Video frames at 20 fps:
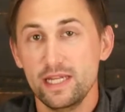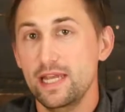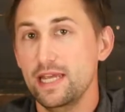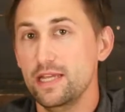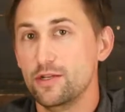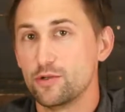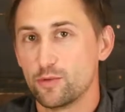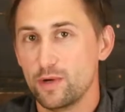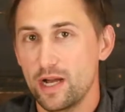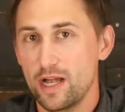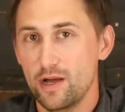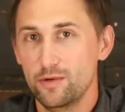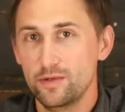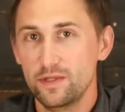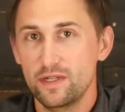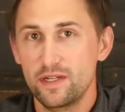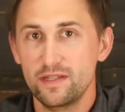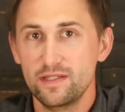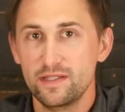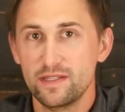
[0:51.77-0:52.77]
Each
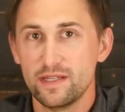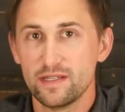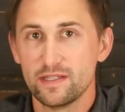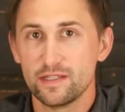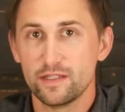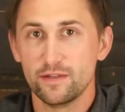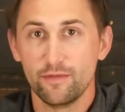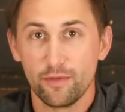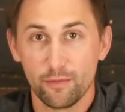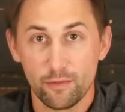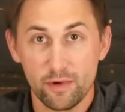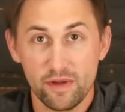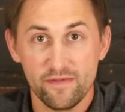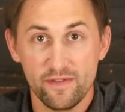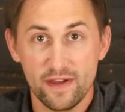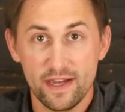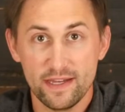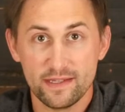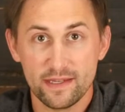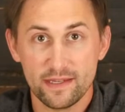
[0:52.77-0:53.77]
round consists of 3
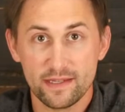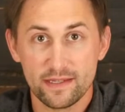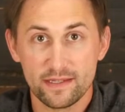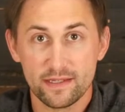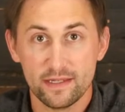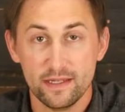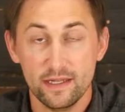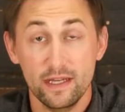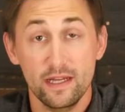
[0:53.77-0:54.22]
phases: